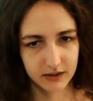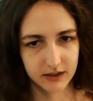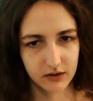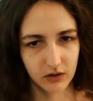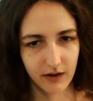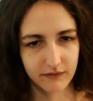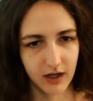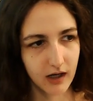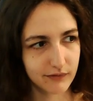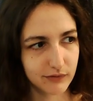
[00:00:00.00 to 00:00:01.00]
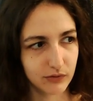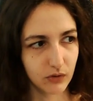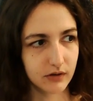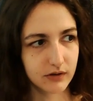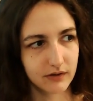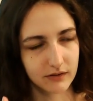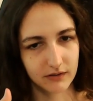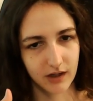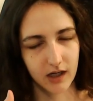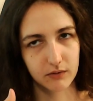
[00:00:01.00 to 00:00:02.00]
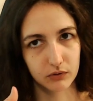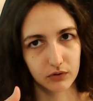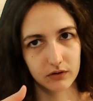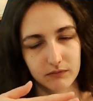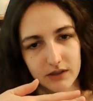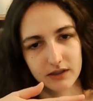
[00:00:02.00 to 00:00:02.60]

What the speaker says: But then you have kake futon,